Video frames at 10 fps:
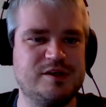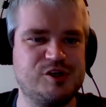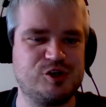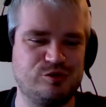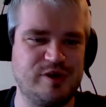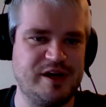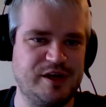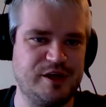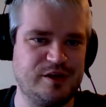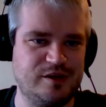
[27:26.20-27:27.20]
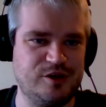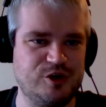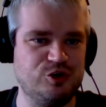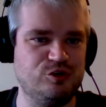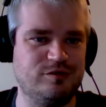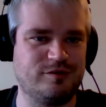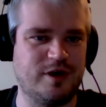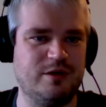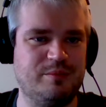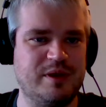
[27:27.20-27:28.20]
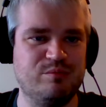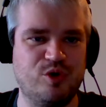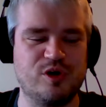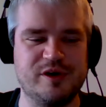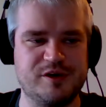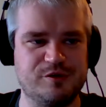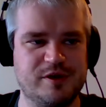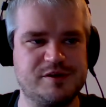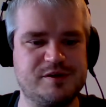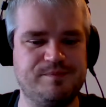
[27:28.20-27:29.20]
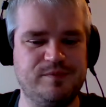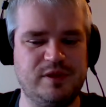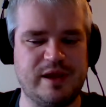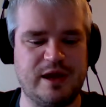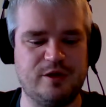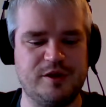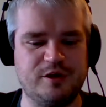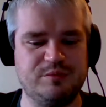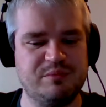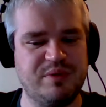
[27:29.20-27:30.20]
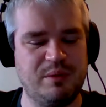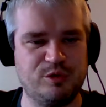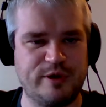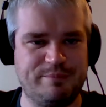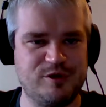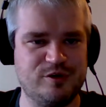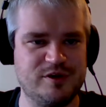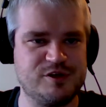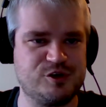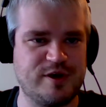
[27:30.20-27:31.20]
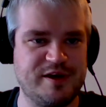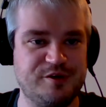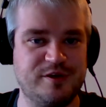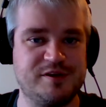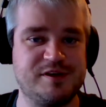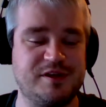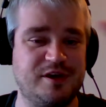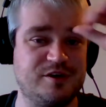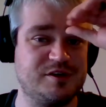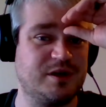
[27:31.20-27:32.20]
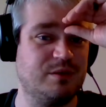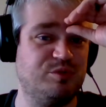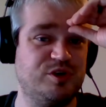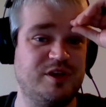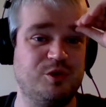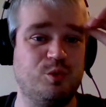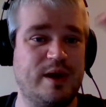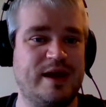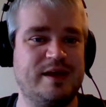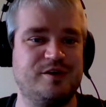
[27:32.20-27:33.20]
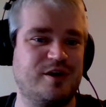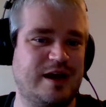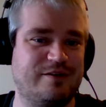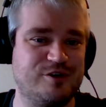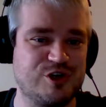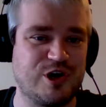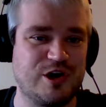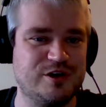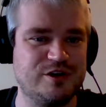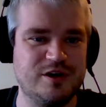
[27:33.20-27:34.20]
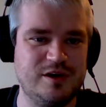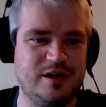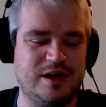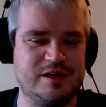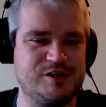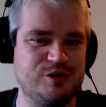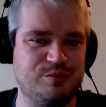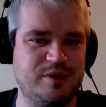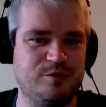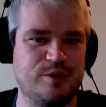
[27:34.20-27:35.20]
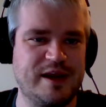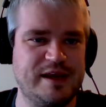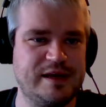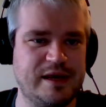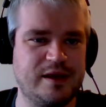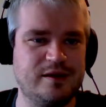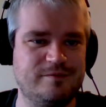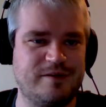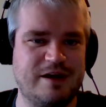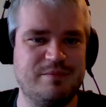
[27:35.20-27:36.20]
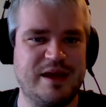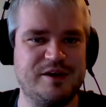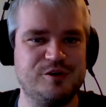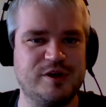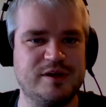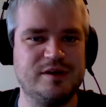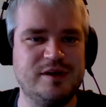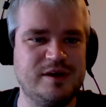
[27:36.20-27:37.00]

screening you from important units. Now, that could be bubble wrap units, trade units that they're just going to put in the way, and they're going to have to charge a stupid rinky-dink 5-man unit